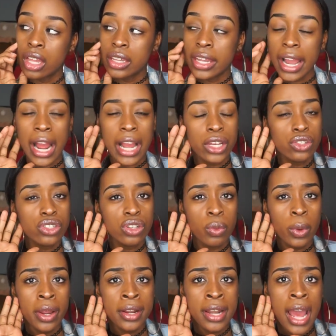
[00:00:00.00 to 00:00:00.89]
I used
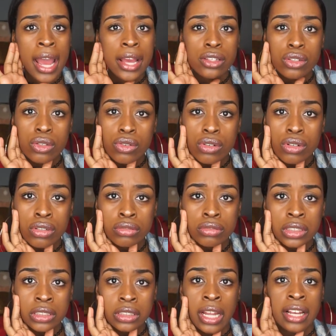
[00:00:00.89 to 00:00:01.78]
to wear in high
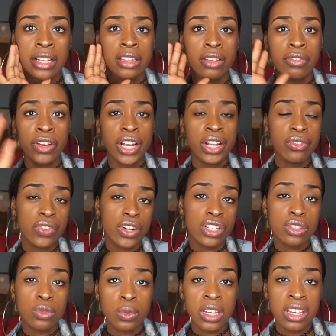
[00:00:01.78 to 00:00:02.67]
school. Like the very
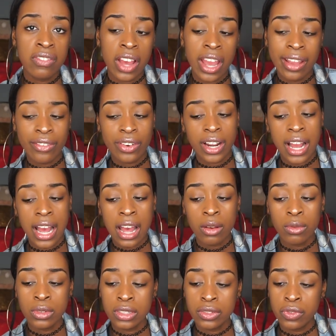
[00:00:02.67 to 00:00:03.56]
first weave I ever
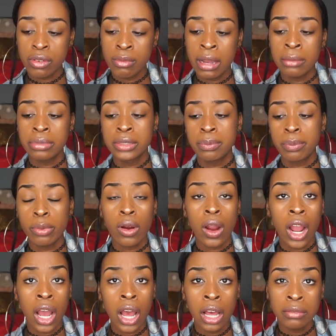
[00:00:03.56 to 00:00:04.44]
got was for my
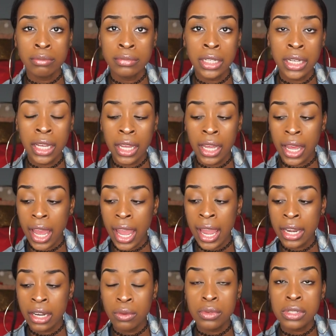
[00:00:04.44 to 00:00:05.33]
prom.
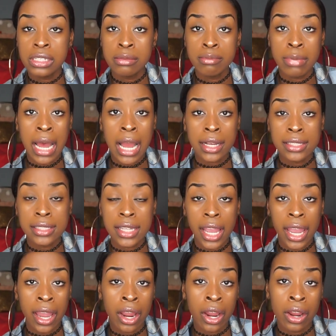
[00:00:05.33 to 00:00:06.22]
And it was some boxed
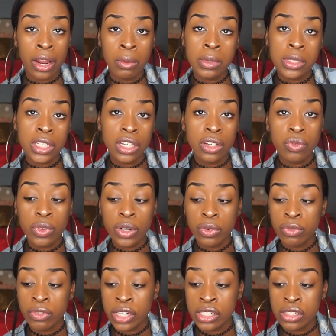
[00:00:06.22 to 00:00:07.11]
hair. It was good for
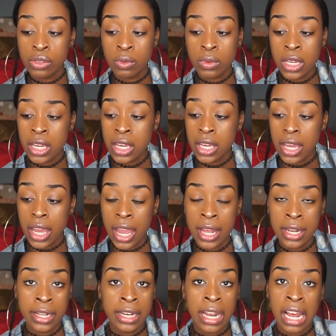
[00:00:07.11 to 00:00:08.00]
the first week.
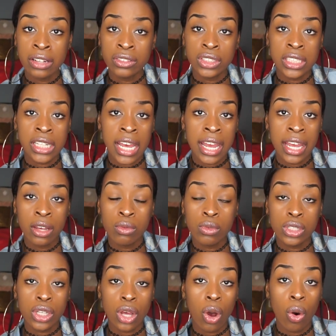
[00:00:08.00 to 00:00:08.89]
And then after that, it
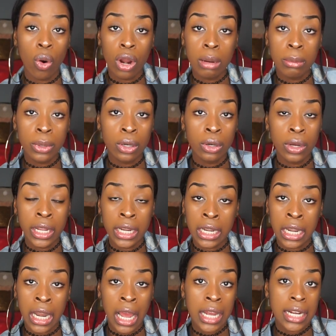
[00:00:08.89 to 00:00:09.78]
was horrible
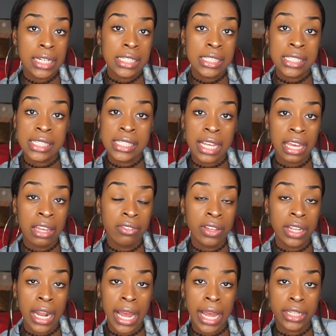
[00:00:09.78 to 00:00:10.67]
and I couldn't
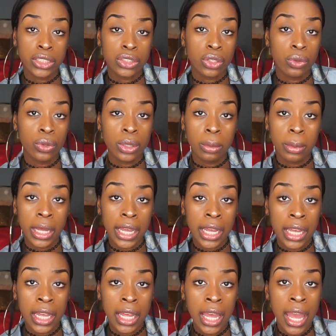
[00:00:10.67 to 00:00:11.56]
save it. I had to throw it
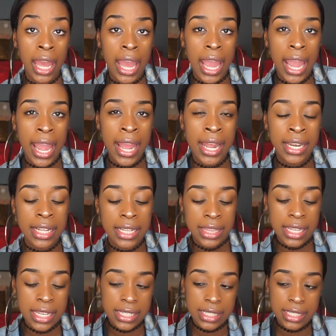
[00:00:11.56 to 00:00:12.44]
away.
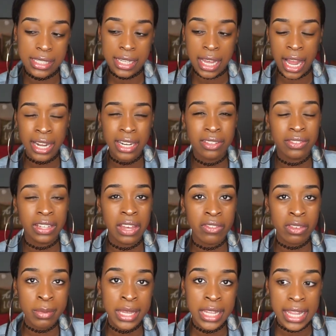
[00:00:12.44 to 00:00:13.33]
And this is kind of
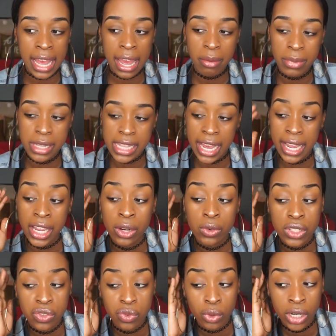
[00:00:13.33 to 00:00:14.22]
giving me that, but that
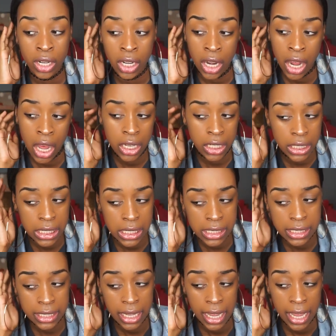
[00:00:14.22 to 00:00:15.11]
hair was
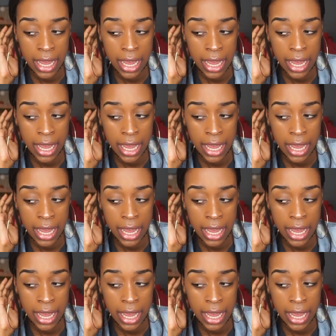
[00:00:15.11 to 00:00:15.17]
$40.